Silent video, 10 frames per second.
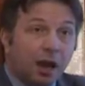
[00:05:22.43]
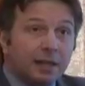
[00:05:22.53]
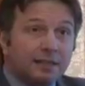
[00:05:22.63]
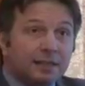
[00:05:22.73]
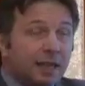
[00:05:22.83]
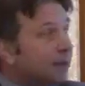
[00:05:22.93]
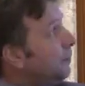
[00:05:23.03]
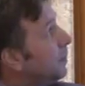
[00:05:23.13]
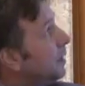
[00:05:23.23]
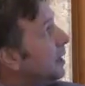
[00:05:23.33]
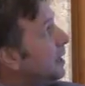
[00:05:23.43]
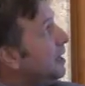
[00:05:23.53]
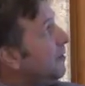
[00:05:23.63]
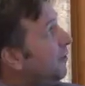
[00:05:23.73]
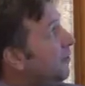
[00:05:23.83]
I say
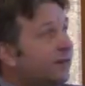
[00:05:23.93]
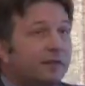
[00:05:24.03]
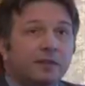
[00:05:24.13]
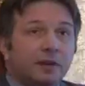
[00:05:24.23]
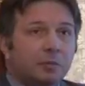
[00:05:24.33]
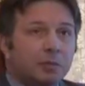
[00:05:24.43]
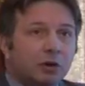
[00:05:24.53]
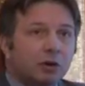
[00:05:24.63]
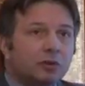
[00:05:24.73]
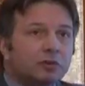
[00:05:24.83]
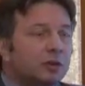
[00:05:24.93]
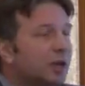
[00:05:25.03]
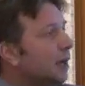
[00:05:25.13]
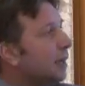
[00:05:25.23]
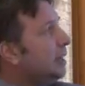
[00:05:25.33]
if, because
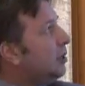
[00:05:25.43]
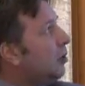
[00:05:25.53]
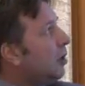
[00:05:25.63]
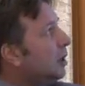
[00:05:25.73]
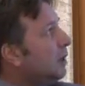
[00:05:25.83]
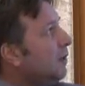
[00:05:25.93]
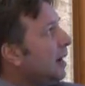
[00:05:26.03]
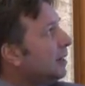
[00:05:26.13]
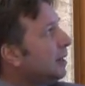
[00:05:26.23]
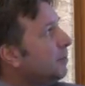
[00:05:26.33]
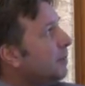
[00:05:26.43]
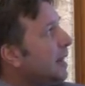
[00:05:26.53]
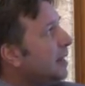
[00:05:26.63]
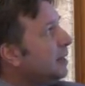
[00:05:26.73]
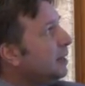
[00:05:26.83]
in Turkey we are not
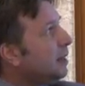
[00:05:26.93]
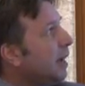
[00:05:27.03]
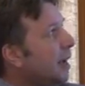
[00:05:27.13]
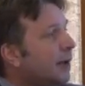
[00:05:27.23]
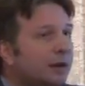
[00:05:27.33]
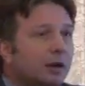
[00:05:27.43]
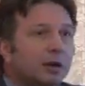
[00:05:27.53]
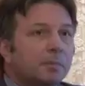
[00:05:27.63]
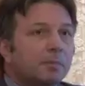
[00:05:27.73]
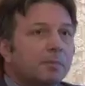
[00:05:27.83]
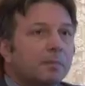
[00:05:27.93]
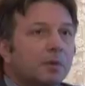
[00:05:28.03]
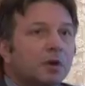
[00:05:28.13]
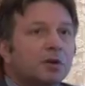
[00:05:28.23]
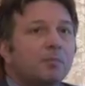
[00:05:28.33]
planning a
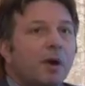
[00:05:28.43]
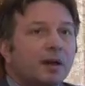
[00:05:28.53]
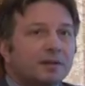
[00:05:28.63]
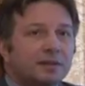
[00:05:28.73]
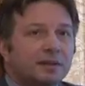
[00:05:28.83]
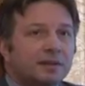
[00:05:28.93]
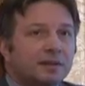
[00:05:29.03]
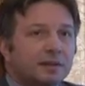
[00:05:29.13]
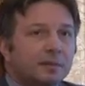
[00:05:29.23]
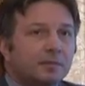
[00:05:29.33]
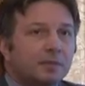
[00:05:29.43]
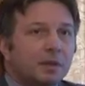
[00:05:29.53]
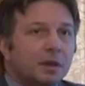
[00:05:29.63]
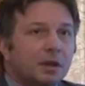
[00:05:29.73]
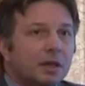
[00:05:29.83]
compulsory system.
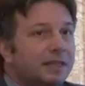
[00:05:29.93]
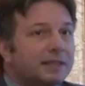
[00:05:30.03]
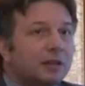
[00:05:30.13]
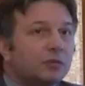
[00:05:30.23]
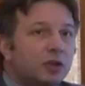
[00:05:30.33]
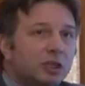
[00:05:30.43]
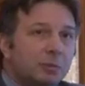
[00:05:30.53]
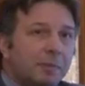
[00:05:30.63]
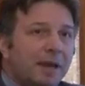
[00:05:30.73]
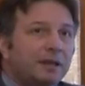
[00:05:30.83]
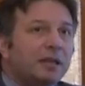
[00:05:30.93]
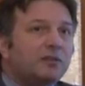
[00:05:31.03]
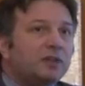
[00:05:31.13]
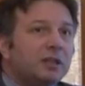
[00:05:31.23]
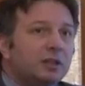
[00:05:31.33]
It's not going to be
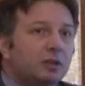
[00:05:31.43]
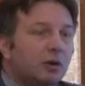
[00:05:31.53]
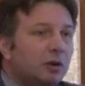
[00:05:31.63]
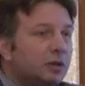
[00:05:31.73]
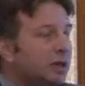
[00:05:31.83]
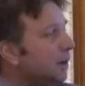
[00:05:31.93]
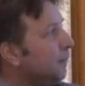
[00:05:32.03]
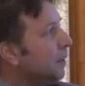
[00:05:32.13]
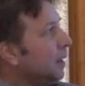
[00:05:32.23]
mandatory in Turkey.